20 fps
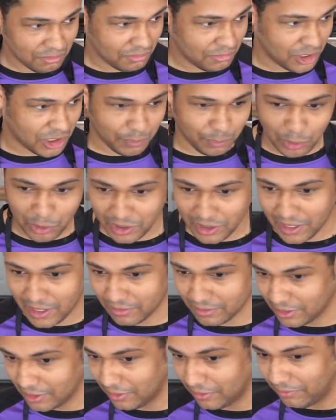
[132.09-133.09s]
Just putting it
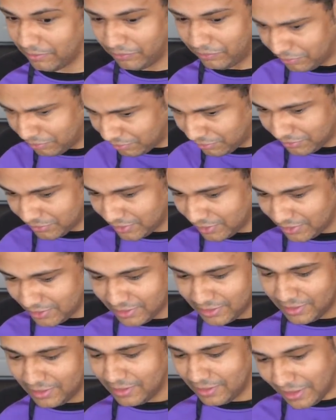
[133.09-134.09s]
out there.
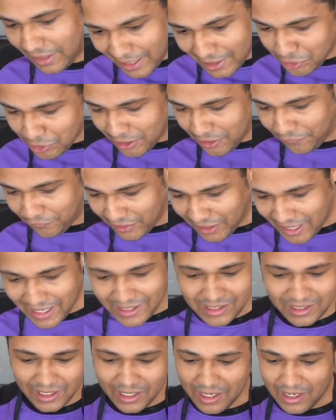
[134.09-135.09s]
Not trying to
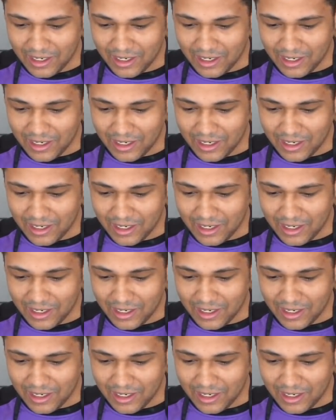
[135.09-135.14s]
flex.